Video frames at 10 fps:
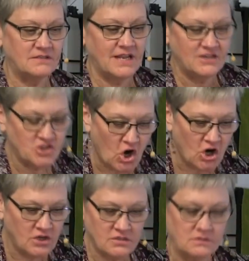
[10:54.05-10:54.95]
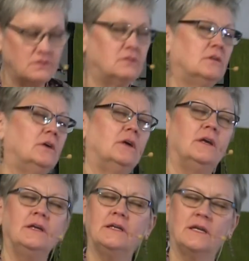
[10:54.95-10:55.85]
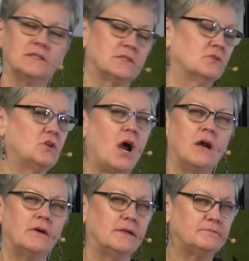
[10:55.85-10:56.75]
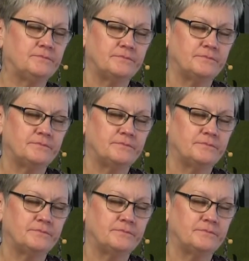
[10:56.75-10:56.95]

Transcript: take charge, it gets so tiring.